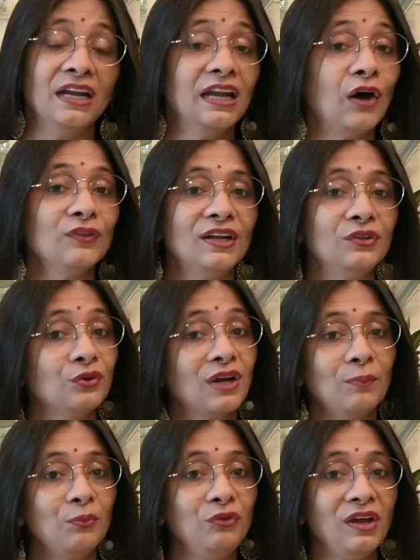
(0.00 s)
Now that
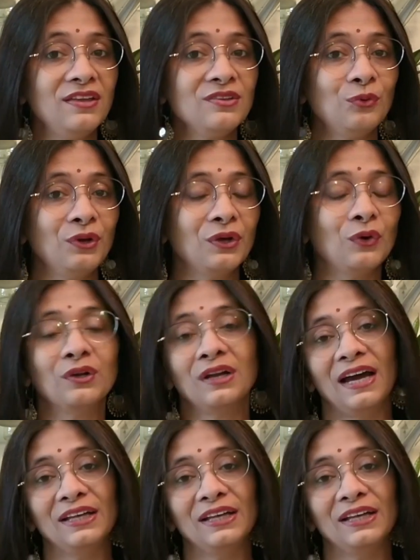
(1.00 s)
Durga Puja is going on,